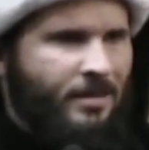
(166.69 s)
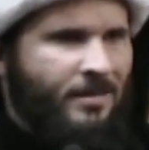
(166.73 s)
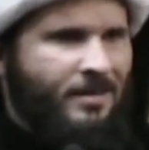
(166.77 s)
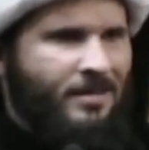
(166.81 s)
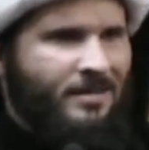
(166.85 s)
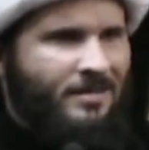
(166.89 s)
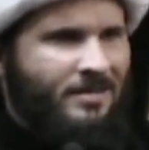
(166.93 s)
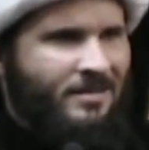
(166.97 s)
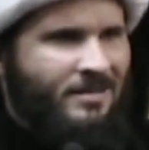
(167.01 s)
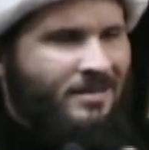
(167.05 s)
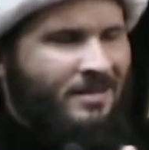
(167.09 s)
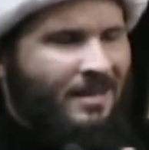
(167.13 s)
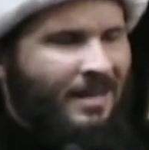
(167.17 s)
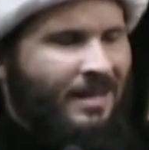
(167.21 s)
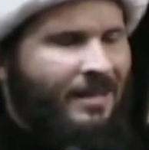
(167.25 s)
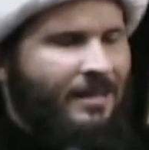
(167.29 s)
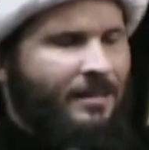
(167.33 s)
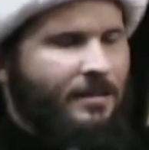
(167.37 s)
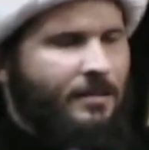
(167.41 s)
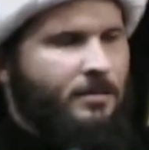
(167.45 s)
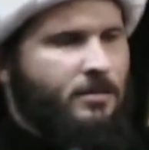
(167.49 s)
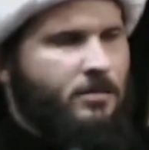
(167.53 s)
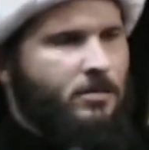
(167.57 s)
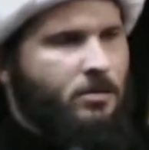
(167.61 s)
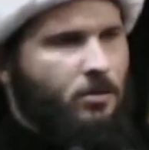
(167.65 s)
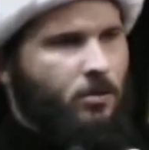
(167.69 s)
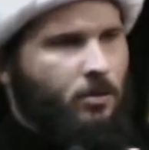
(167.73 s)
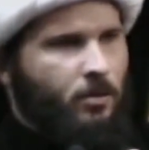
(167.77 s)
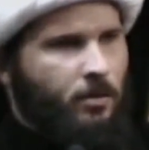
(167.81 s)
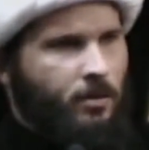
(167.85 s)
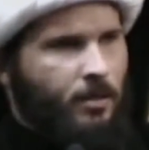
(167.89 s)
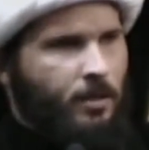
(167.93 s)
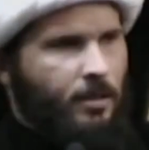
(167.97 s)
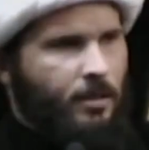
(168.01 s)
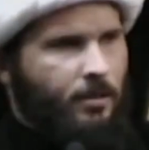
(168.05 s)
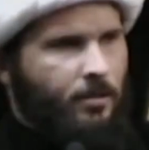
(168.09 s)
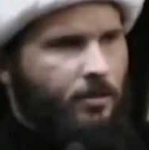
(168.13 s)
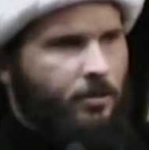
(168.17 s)
These signs are
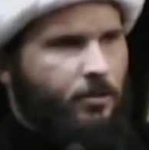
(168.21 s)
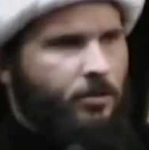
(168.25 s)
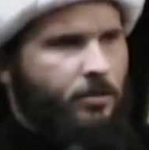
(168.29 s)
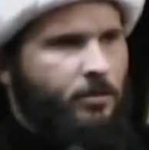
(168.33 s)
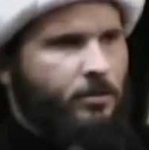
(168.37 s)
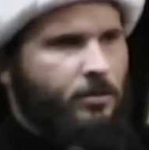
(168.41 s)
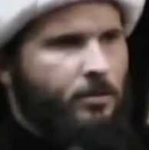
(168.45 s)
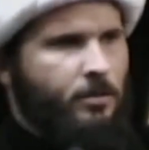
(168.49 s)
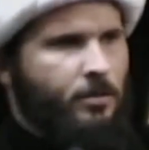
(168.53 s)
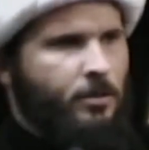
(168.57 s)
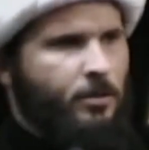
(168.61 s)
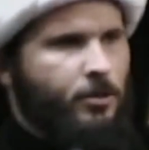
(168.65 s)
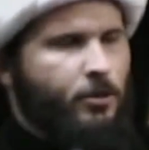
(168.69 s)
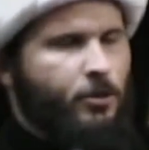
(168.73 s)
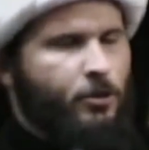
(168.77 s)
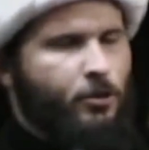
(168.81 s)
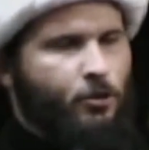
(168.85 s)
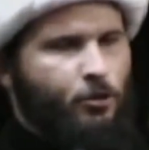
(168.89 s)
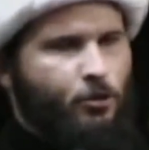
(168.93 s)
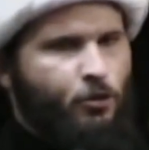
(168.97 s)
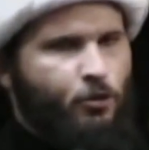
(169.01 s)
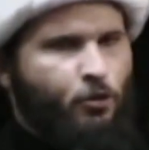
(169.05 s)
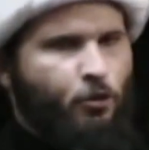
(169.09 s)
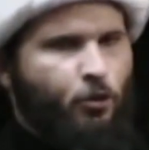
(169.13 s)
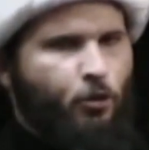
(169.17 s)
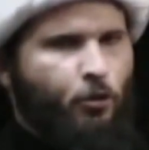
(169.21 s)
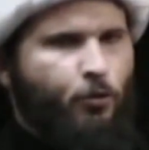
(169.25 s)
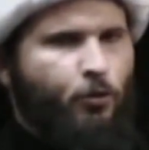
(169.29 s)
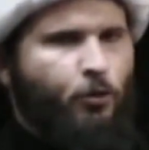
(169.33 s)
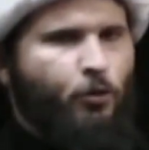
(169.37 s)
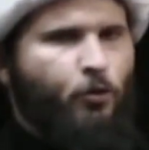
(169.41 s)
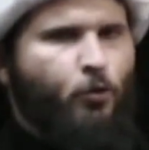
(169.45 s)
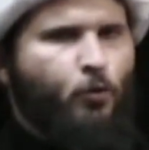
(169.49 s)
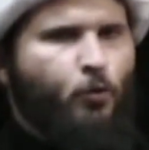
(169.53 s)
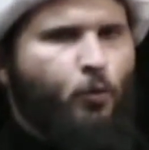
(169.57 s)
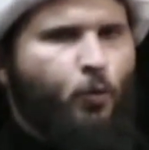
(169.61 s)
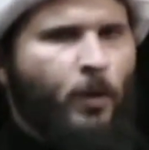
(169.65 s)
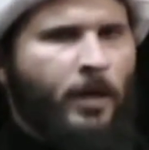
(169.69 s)
there to show
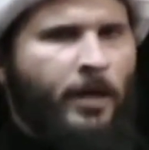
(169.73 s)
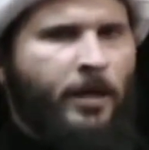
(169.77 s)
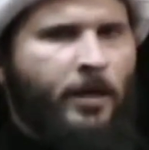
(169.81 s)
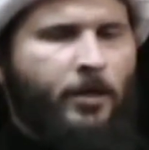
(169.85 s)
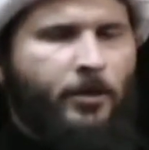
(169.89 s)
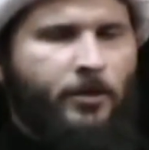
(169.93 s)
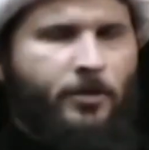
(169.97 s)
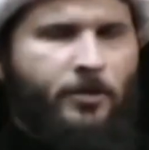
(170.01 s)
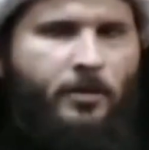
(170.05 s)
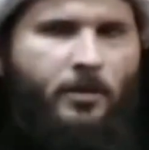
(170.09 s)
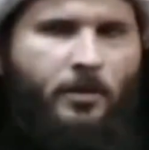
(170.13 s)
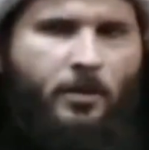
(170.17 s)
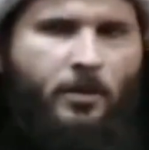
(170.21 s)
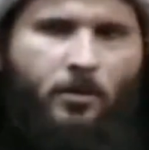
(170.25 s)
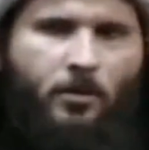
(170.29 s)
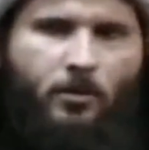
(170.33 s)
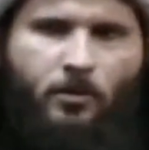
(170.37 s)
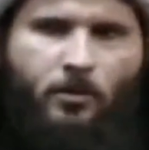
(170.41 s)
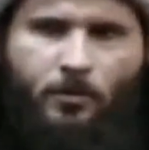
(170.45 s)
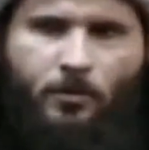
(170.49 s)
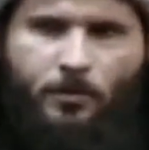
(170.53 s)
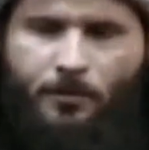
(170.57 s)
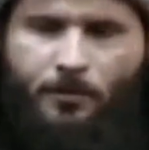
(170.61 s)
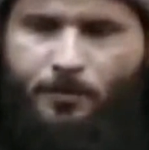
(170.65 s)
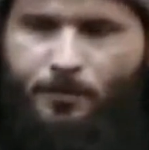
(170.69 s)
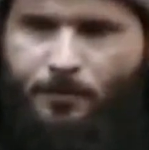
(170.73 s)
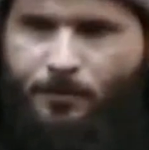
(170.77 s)
you where to go.